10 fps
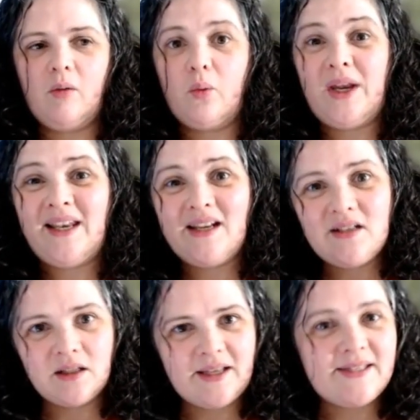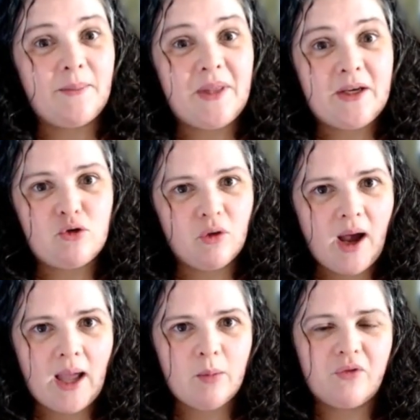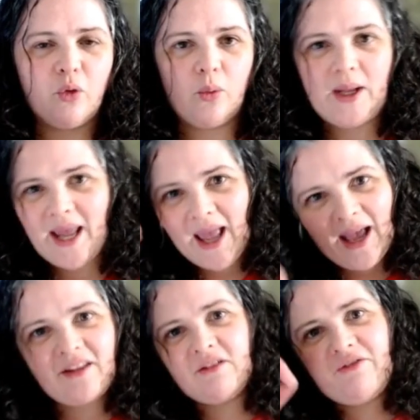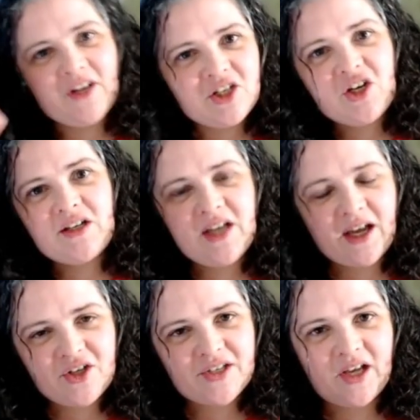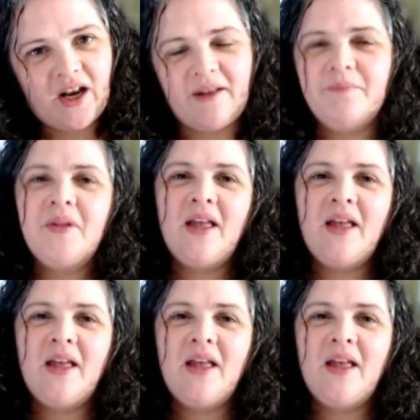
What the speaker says: we need to let something dry before we add the finishing touches on it,